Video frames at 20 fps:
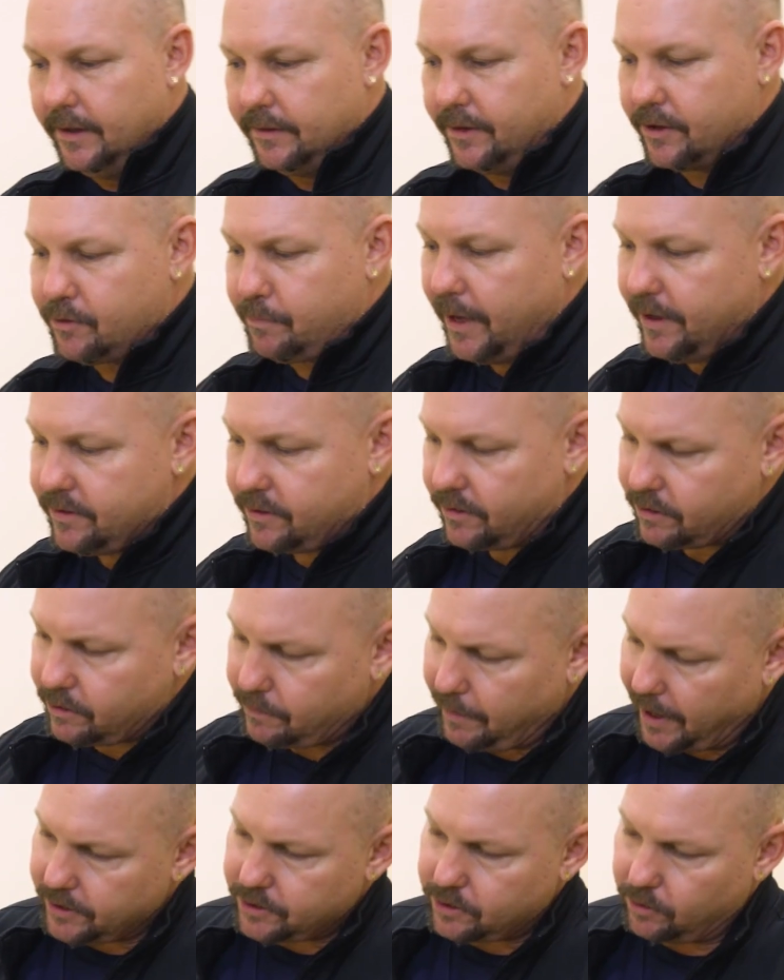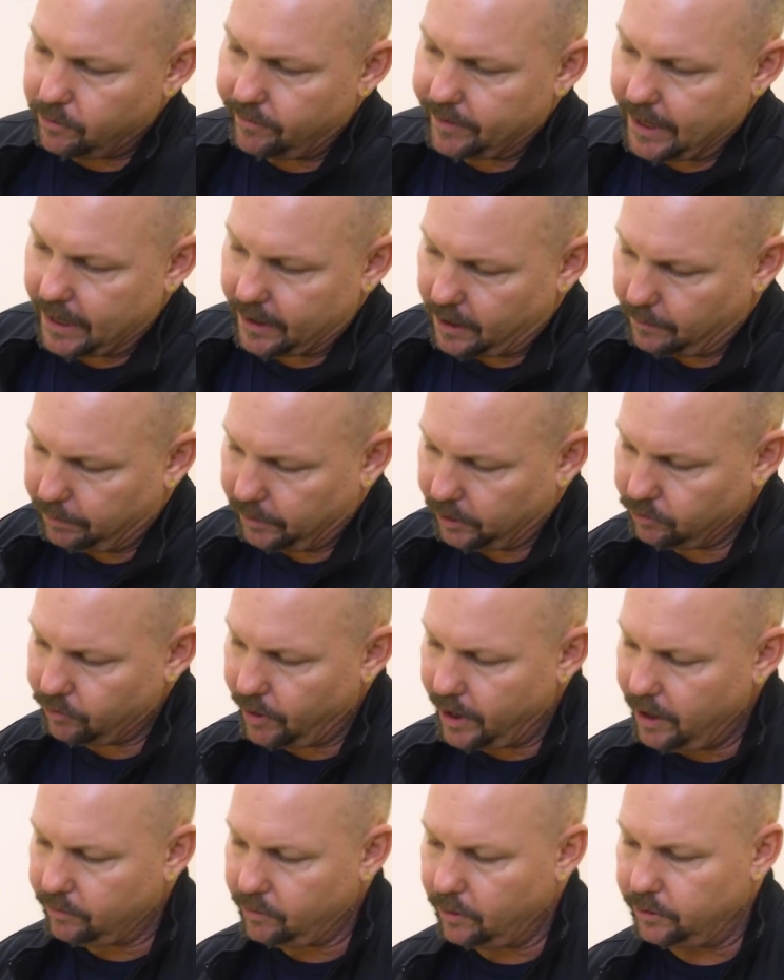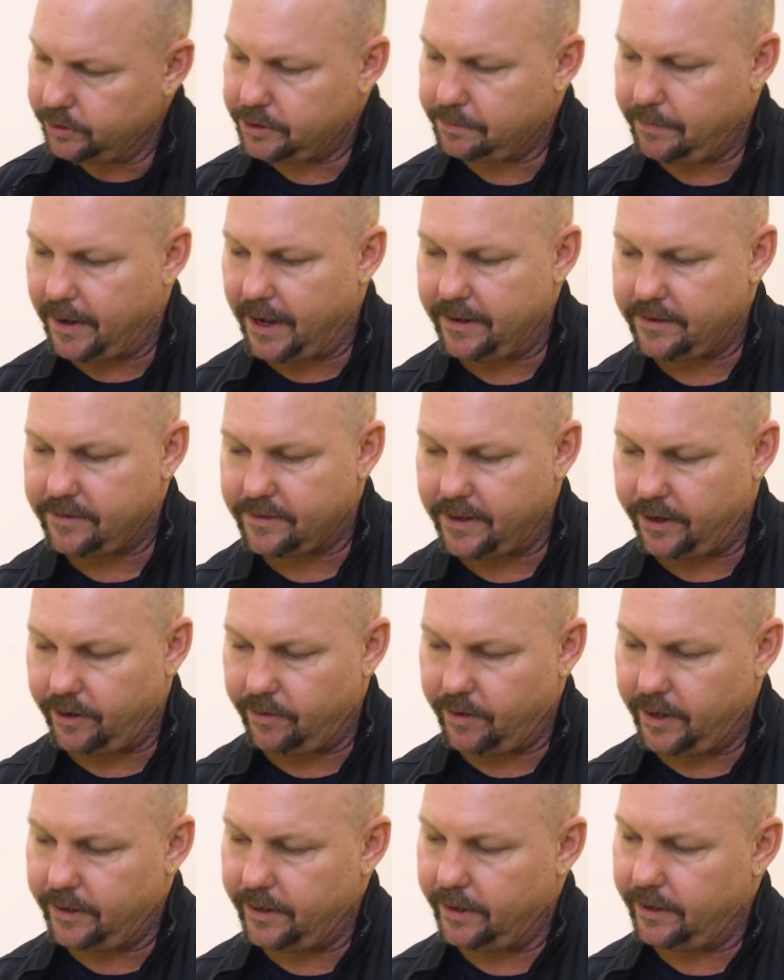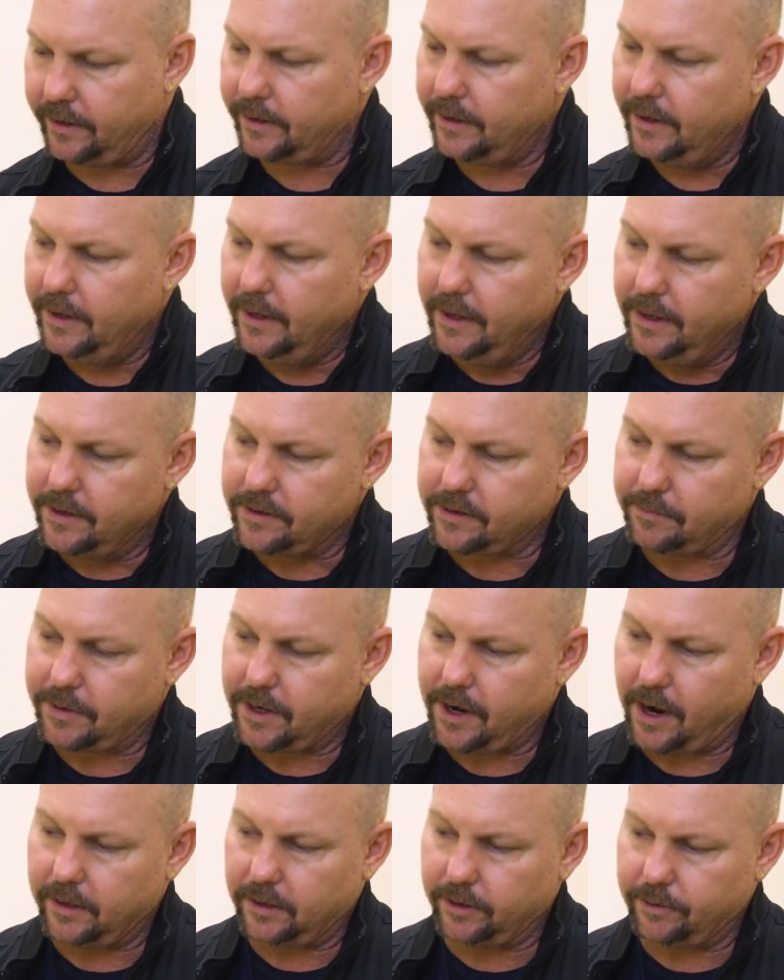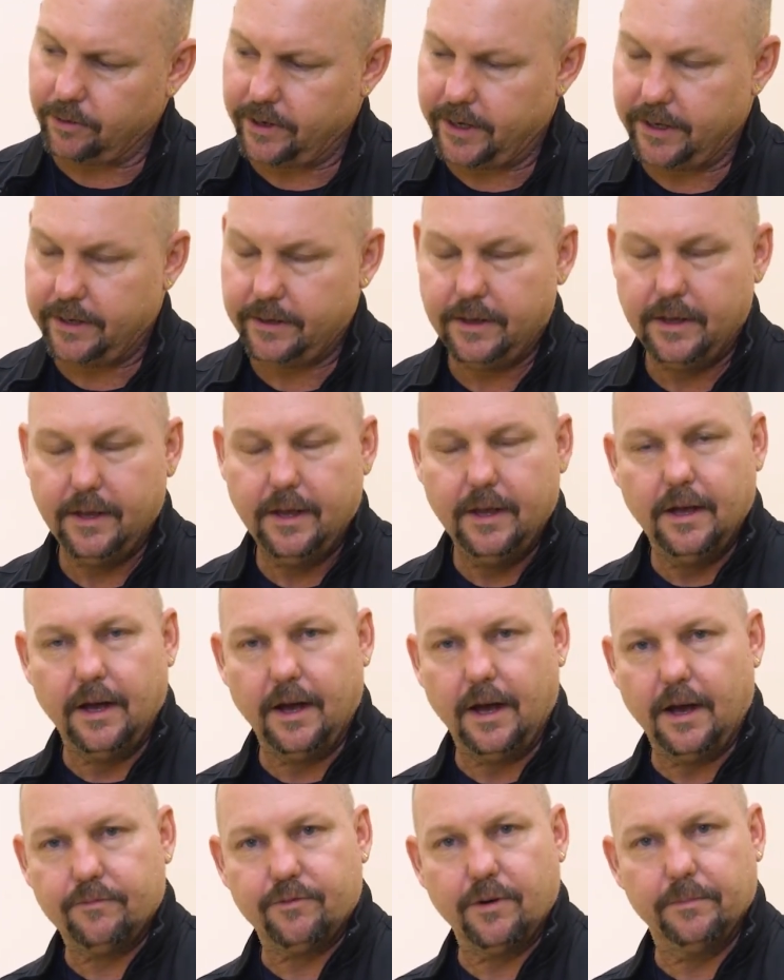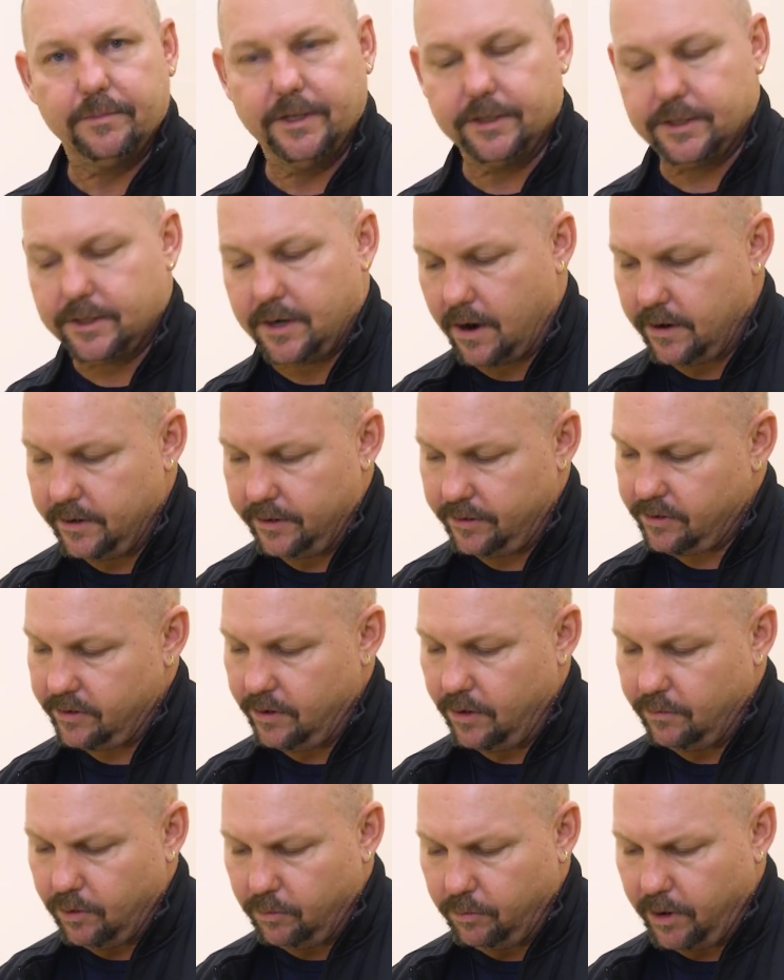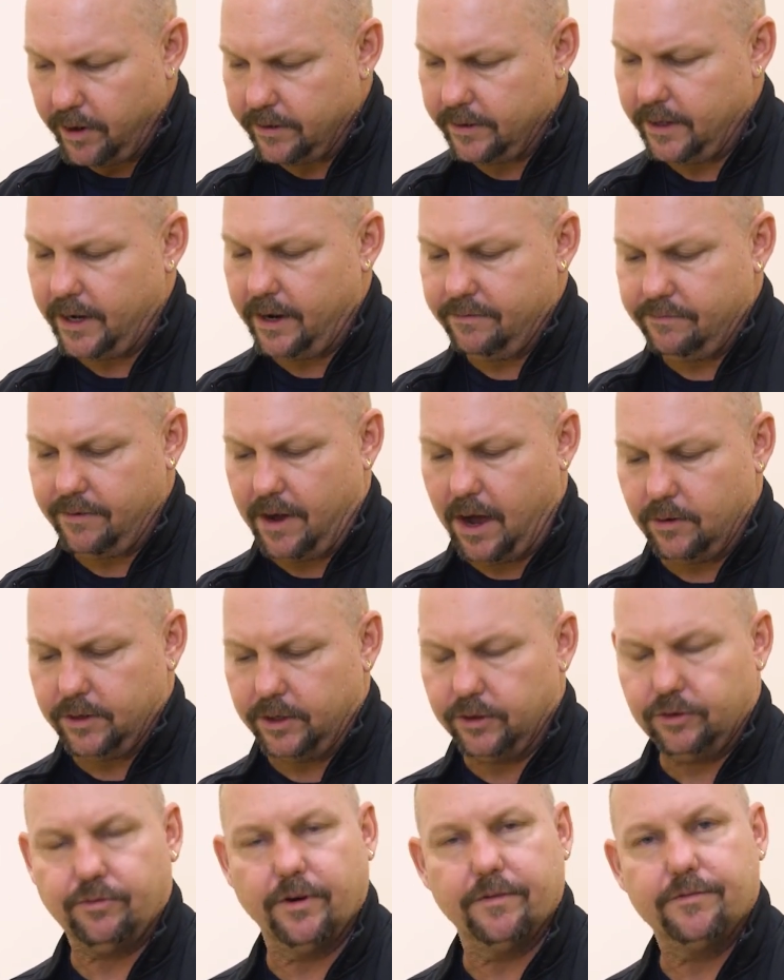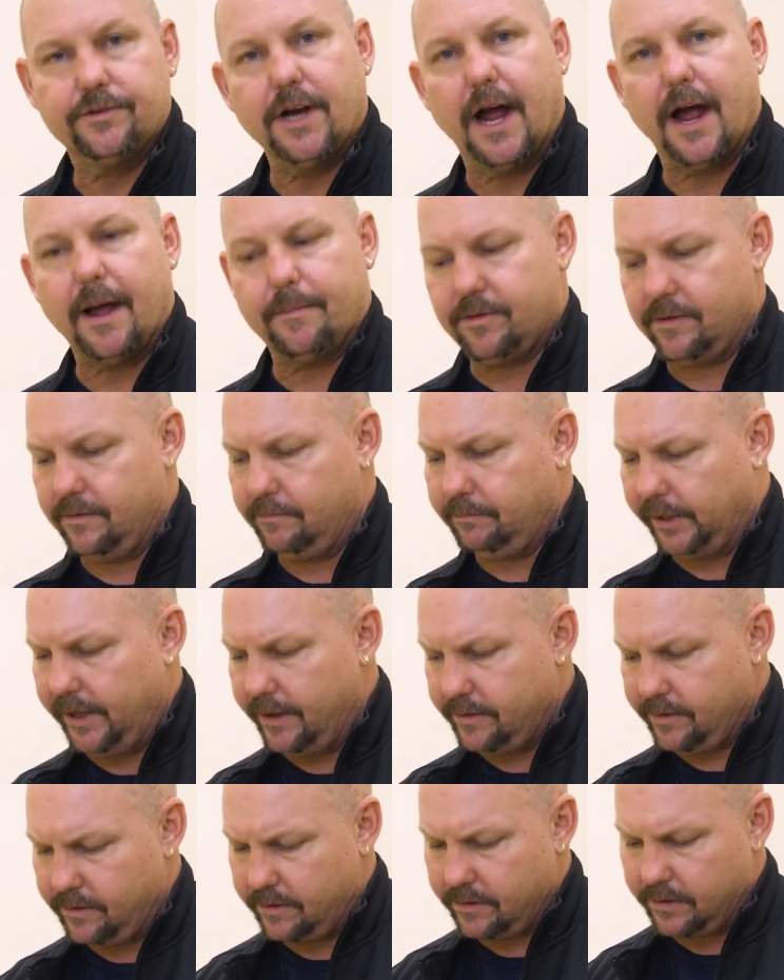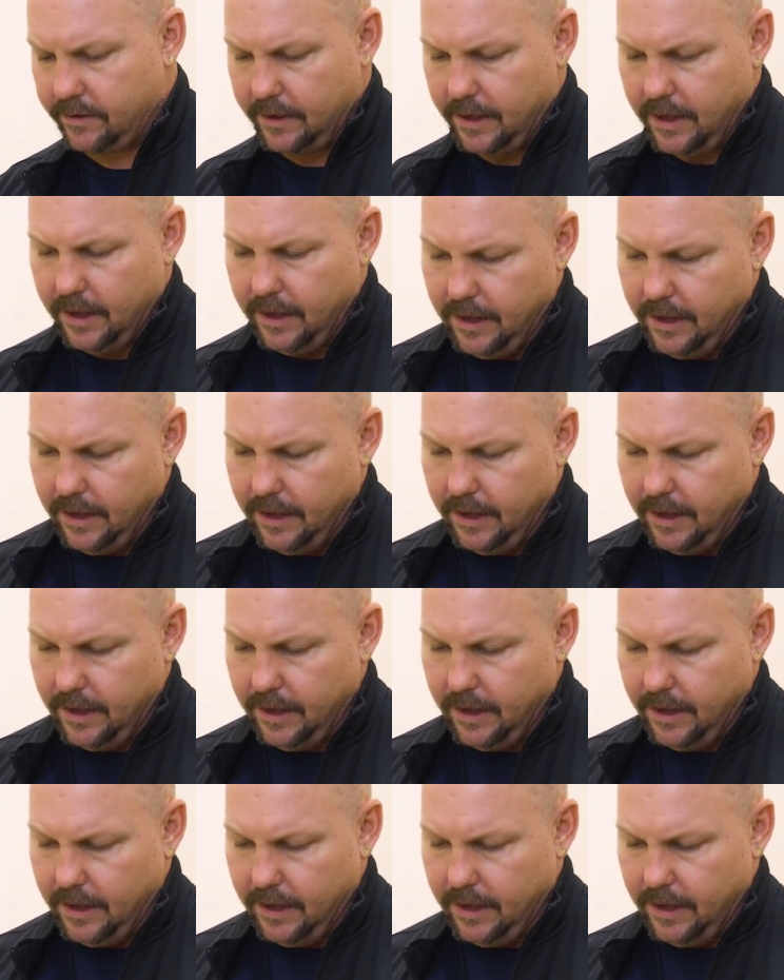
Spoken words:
This piece is special. We've got a couple of railroad spikes that are in here, some cutlery from discarded silverware that I found in thrift shops and places.